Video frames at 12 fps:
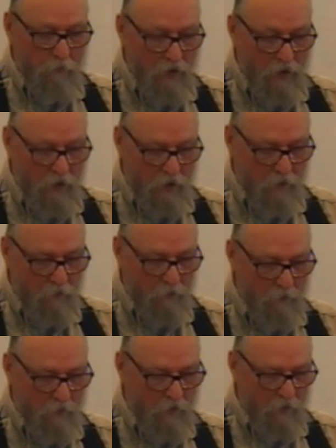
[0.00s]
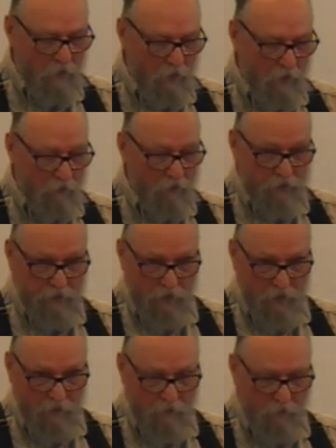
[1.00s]
made of the
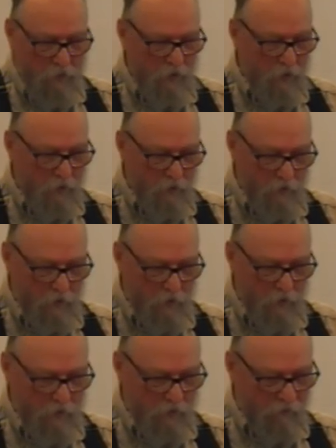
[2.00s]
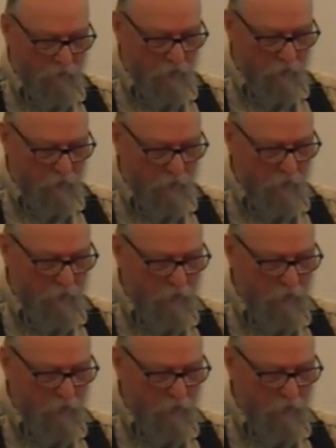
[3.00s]
same being as the Father